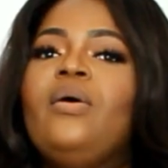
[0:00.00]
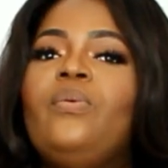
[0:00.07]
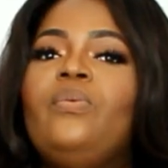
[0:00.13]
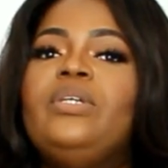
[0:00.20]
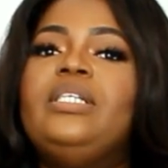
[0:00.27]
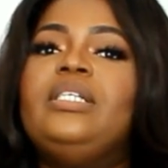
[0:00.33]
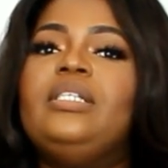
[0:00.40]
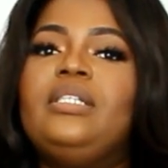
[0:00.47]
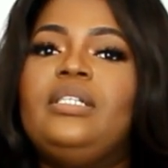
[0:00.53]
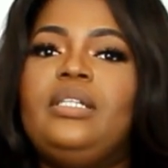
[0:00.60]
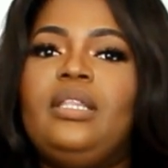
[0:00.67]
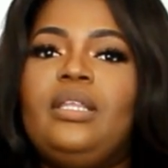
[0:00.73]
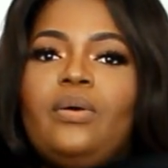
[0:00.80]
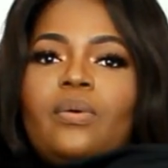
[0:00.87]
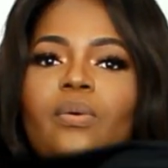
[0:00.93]
which
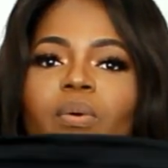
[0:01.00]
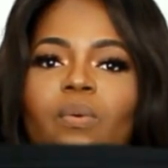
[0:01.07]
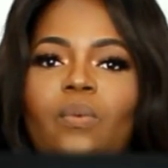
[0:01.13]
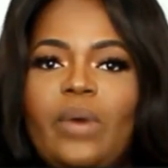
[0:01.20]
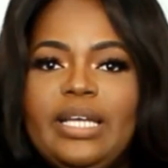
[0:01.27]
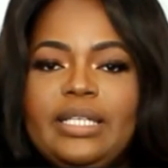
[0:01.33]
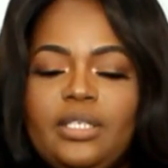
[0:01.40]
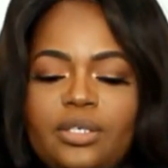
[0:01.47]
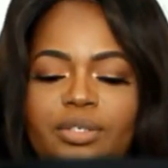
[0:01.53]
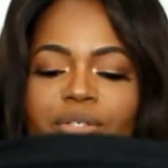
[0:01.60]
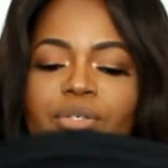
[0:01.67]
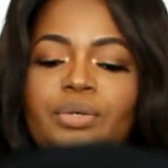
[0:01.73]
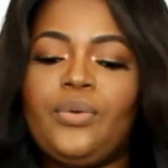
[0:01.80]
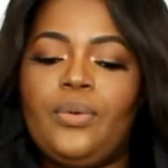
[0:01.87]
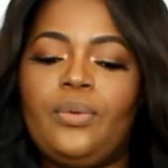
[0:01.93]
is the waist
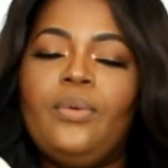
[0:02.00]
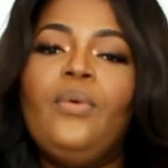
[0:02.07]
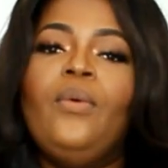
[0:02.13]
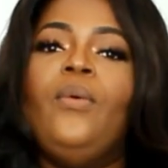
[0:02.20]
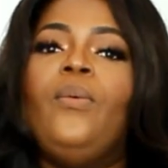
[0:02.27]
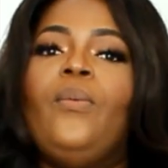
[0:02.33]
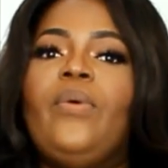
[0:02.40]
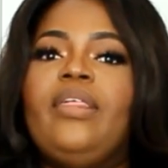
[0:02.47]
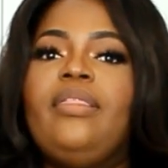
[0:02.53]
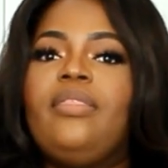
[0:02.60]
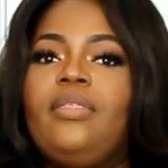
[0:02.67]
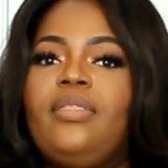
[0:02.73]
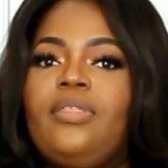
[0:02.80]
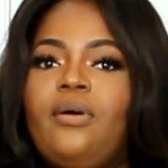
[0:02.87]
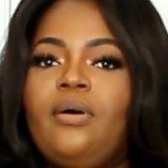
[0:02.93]
control with
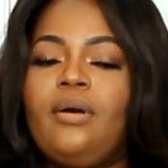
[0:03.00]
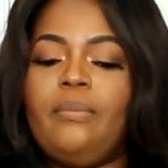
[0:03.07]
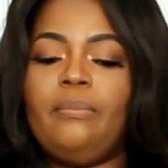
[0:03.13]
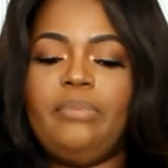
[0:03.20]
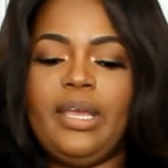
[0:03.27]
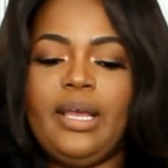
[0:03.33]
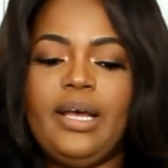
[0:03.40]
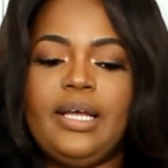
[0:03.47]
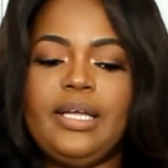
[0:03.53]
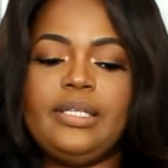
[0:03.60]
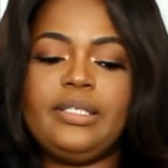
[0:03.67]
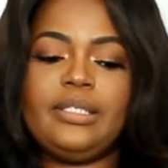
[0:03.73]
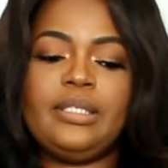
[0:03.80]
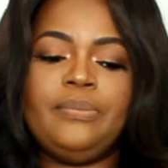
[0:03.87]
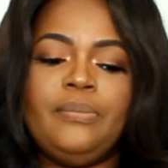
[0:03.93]
the thong,
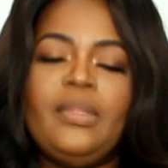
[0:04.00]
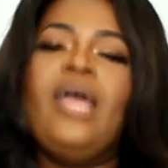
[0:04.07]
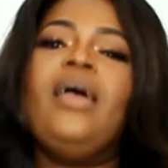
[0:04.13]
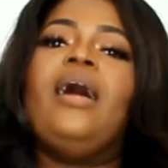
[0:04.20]
because